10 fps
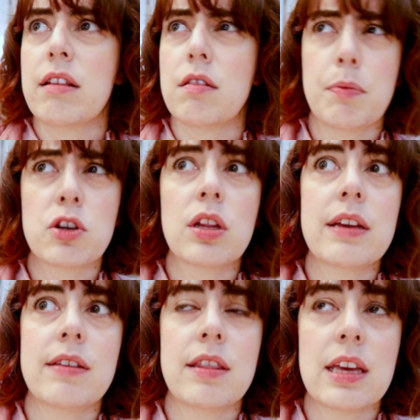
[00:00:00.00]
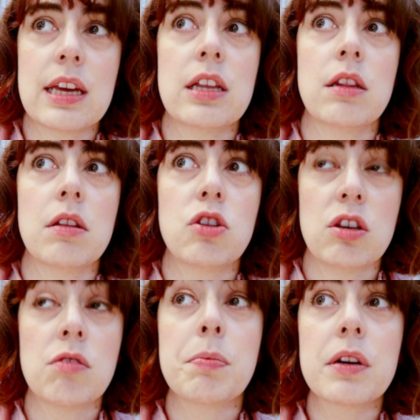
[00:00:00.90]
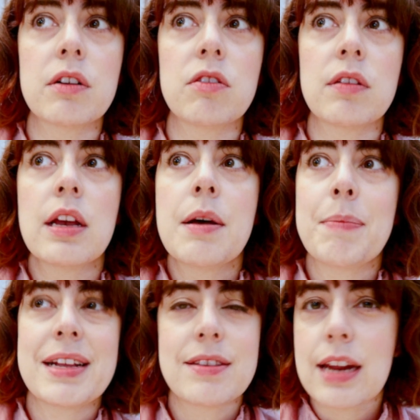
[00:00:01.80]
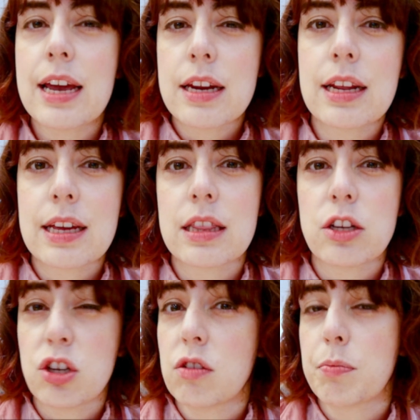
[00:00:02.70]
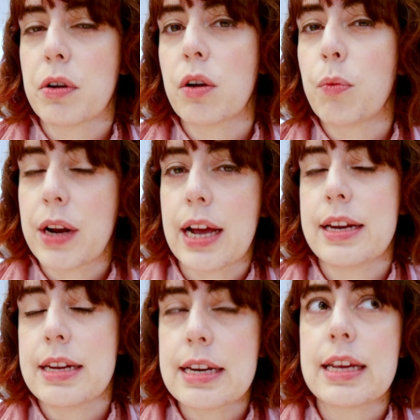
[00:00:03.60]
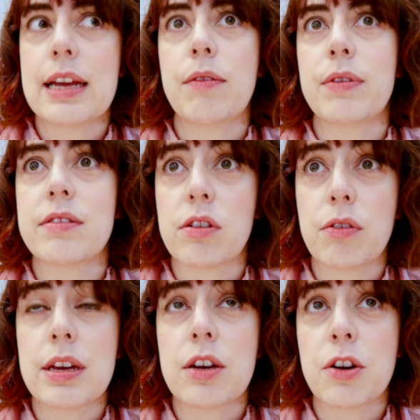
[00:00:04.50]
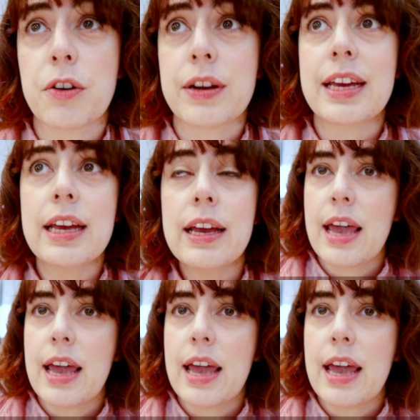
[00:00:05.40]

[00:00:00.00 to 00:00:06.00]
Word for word: they specialize, I think, in cheeseburgers, but today I didn't get the cheeseburger. What I did get was the green curry.